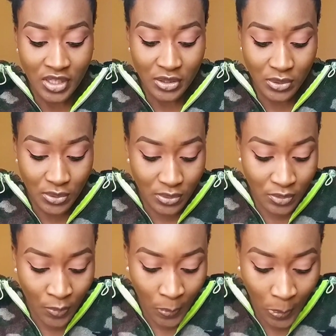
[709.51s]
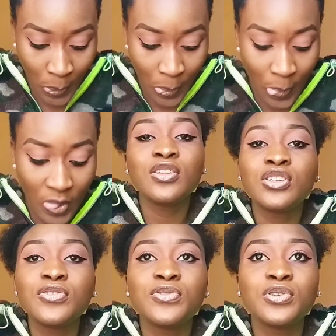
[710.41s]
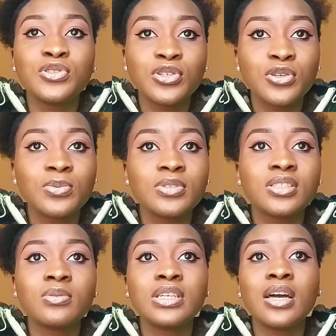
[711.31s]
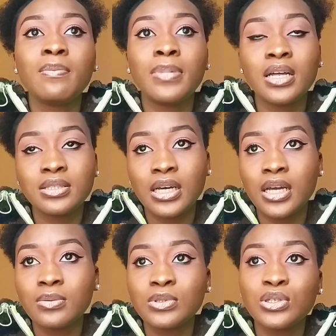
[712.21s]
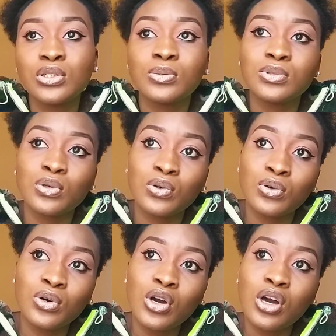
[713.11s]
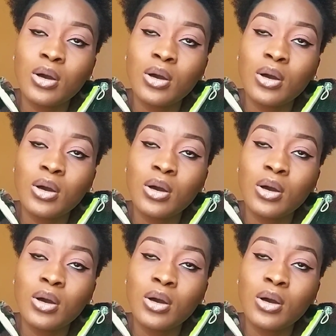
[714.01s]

So if you're looking for jobs, whether part-time jobs or